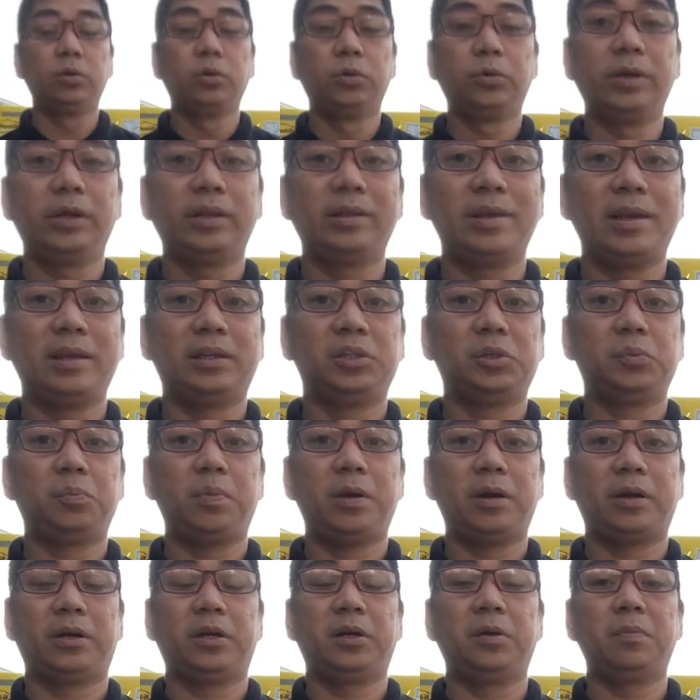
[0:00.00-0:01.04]
during the
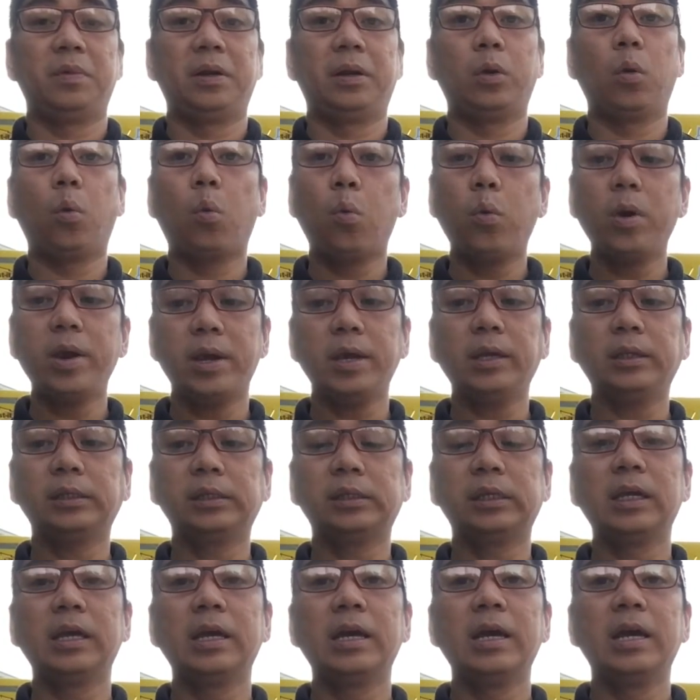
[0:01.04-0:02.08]
experiment
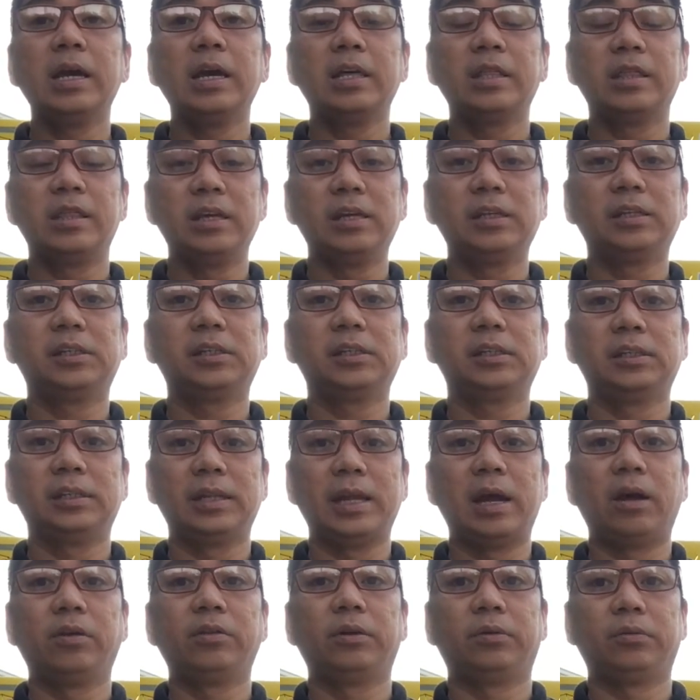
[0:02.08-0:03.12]
weeks. This is
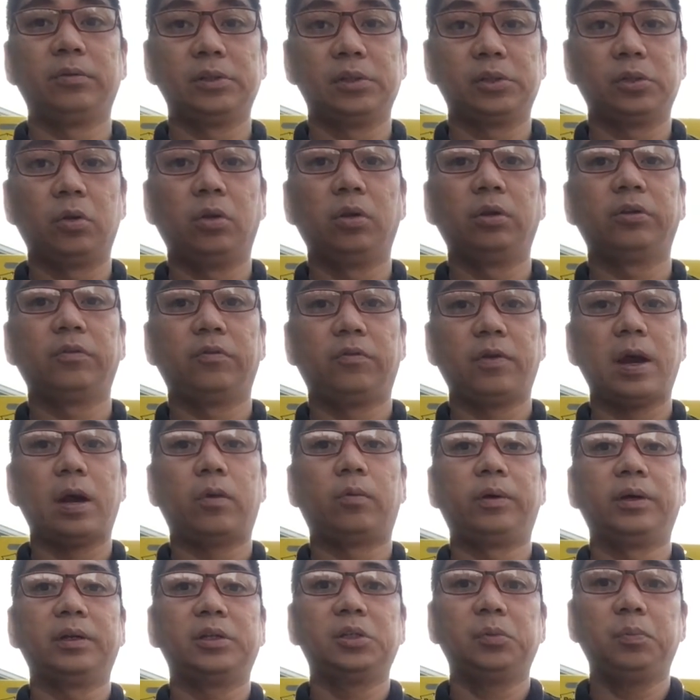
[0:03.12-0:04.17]
now the result of
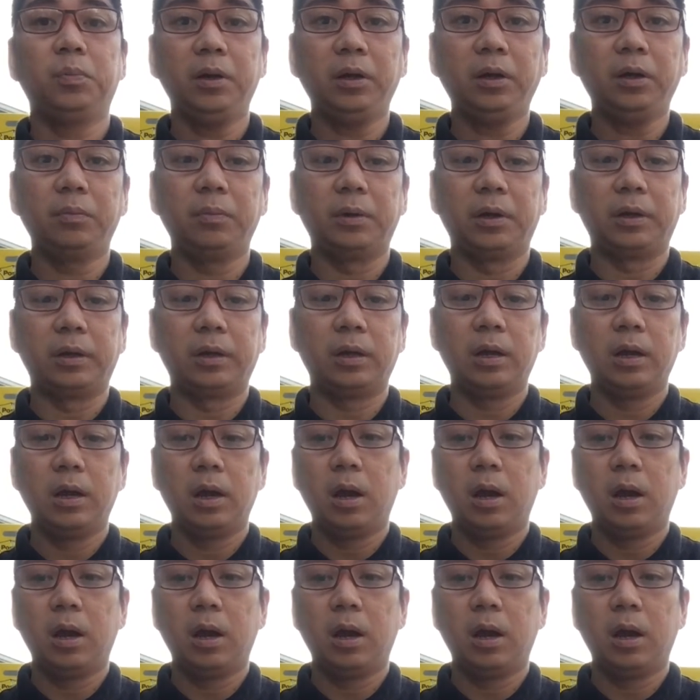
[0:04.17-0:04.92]
our experiment.